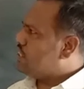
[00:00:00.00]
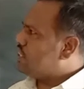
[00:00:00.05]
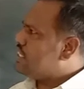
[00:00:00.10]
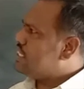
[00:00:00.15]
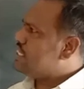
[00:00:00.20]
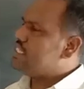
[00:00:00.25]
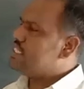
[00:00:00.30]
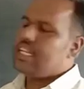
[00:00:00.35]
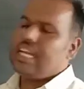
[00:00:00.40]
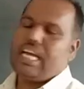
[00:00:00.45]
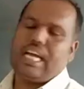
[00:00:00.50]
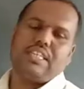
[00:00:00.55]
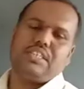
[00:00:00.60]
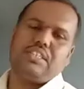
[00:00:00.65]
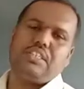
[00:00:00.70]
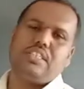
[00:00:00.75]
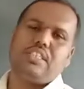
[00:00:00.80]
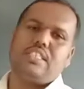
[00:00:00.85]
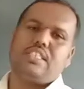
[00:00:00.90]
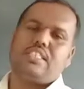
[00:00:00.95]
reaction
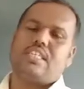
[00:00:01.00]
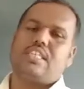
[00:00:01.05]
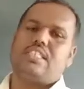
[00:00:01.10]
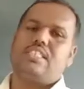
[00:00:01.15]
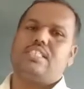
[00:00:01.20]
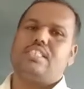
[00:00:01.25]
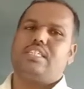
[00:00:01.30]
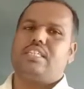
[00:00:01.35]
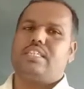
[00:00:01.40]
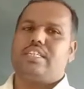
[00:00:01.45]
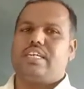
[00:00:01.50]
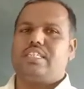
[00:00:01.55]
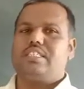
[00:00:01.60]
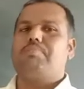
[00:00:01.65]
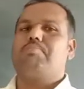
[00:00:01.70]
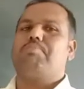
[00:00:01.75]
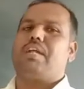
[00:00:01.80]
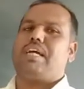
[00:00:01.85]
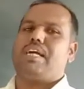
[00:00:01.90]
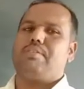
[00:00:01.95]
is considered as a
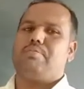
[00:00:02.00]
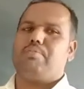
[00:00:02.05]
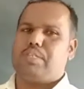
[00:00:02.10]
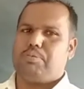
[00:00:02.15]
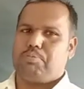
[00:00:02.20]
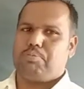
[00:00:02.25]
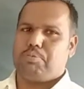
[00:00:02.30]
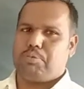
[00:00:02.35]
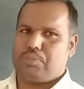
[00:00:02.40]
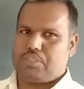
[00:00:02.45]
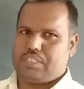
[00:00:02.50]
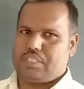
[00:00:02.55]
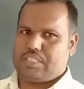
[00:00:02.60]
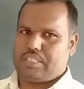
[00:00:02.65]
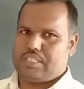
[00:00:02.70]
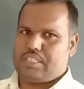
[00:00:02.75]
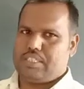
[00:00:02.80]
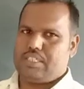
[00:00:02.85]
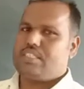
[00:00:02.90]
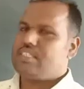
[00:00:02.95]
primary process.
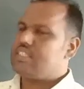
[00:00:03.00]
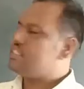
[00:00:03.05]
This